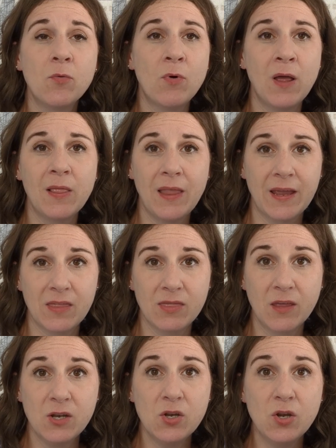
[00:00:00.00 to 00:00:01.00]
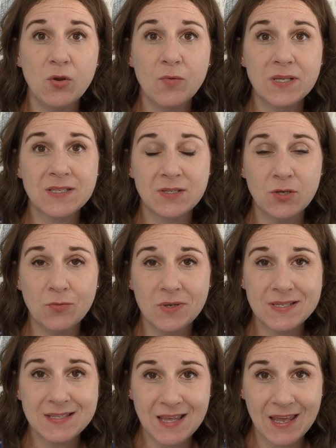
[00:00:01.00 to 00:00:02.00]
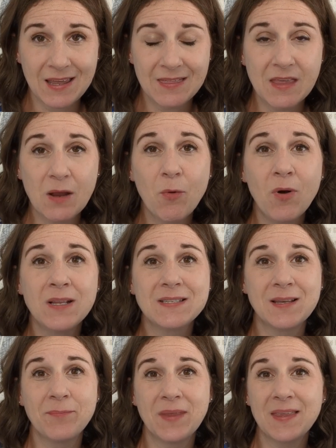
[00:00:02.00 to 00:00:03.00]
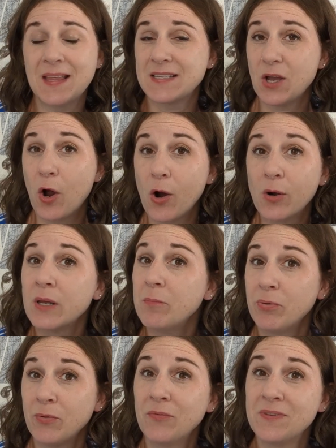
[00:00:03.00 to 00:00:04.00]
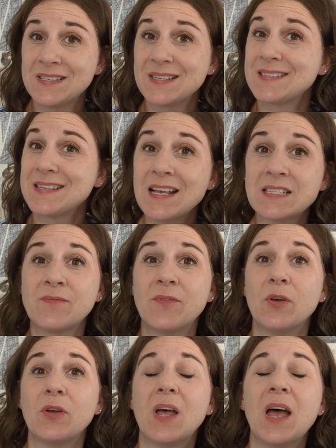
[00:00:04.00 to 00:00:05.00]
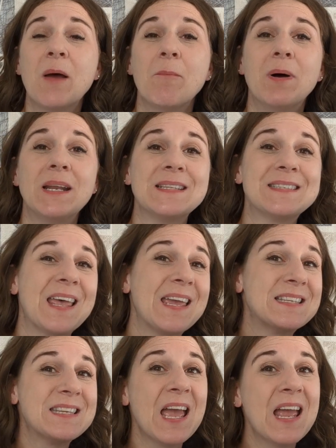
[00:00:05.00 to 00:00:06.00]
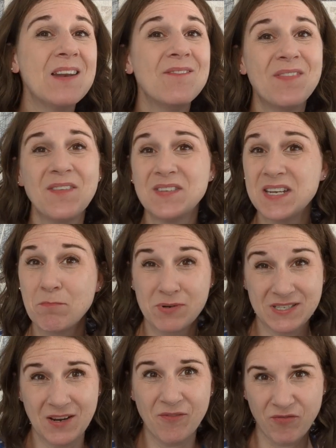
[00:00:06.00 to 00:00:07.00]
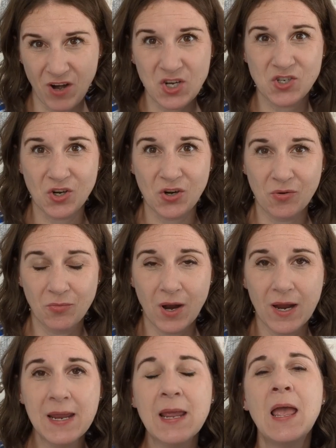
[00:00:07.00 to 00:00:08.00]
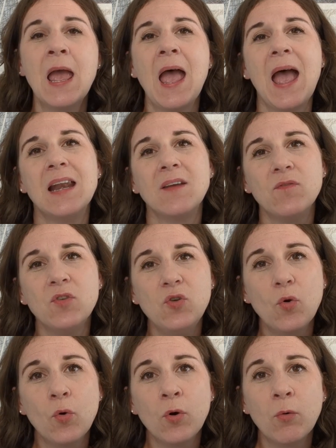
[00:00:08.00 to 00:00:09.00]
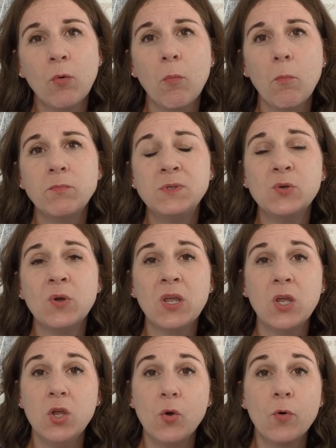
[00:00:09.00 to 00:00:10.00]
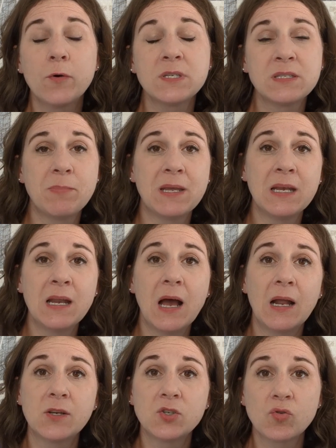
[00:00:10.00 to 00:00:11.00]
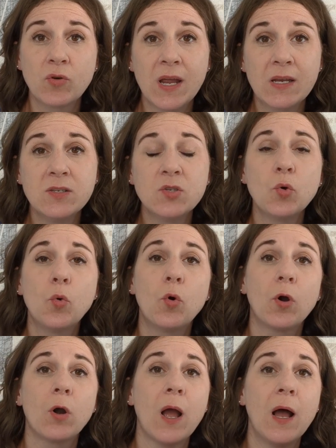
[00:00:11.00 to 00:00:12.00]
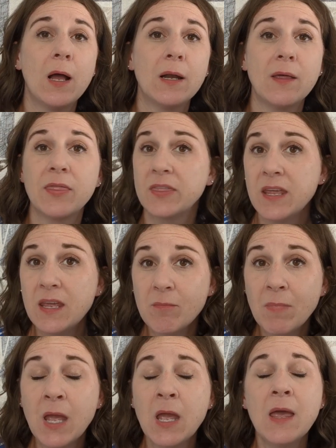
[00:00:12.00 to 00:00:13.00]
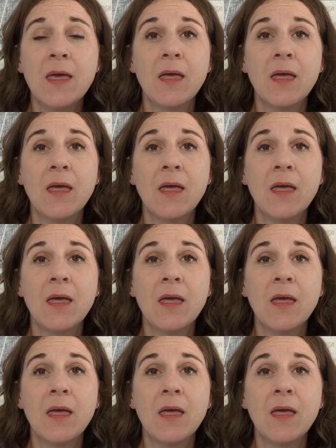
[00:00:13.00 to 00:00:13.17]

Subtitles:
they don't want like the newest thing. They want something that's already proven successful, but it's like 10, 15% fresher, right? And if you're doing your spin on a trend or on a theme,